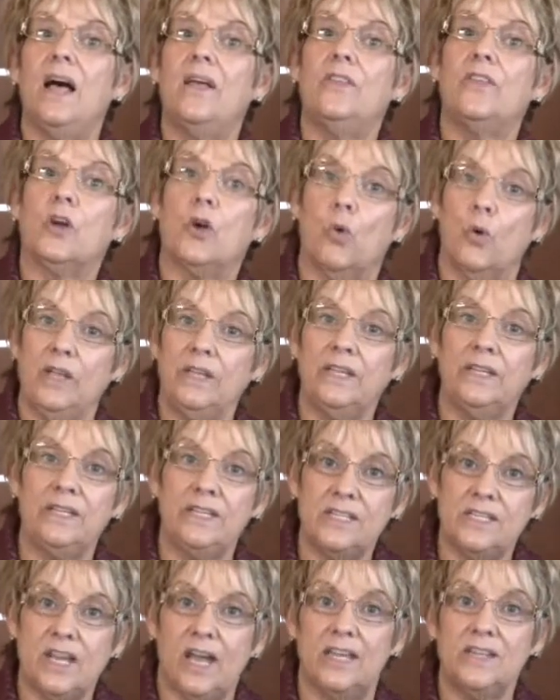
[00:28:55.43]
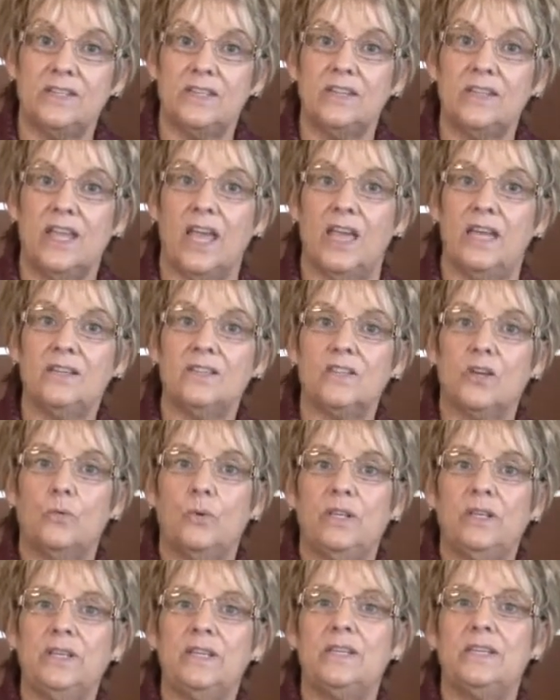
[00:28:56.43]
the Quinlan and Tyson case. The
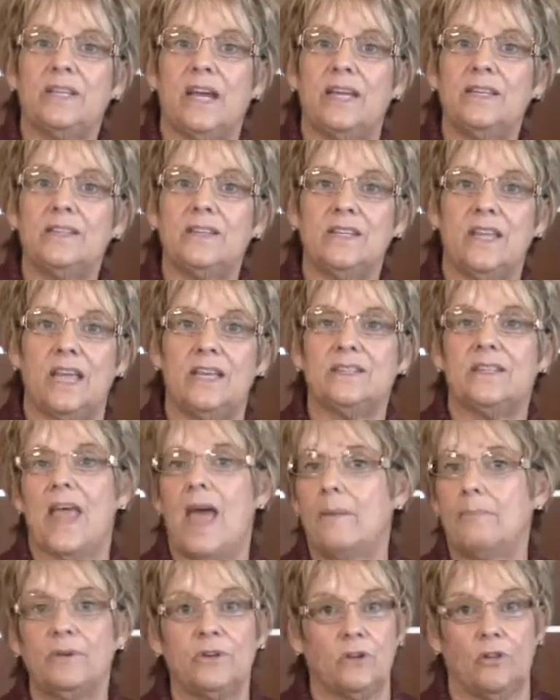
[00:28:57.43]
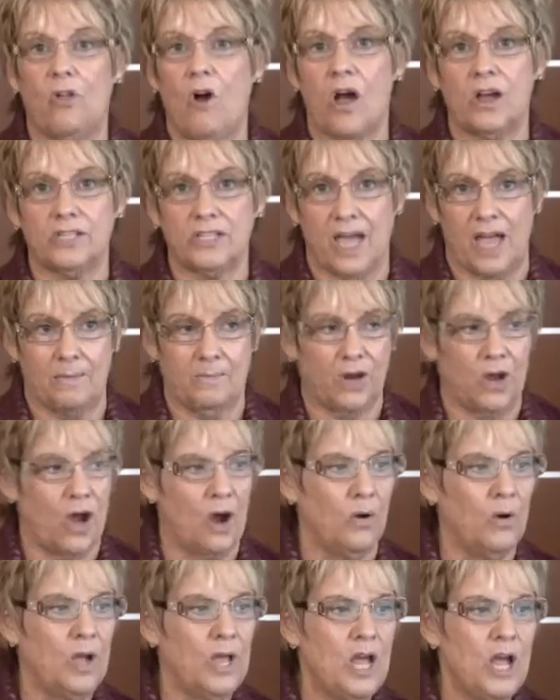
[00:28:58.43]
Quinlan and Tyson case happened a long time
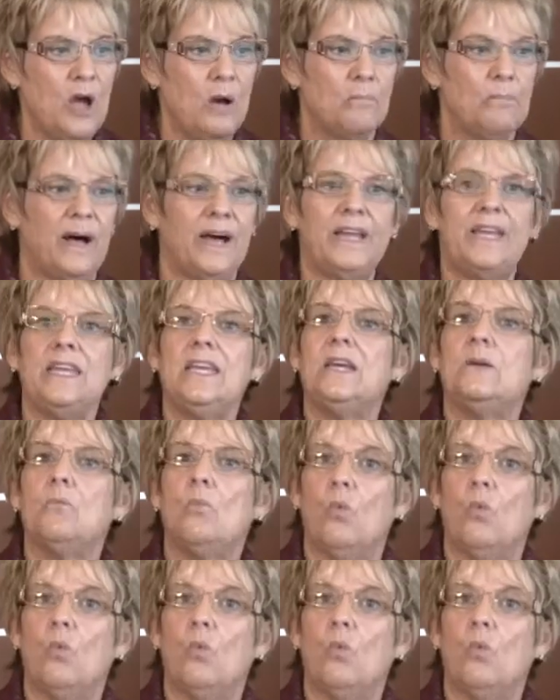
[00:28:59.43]
ago, but it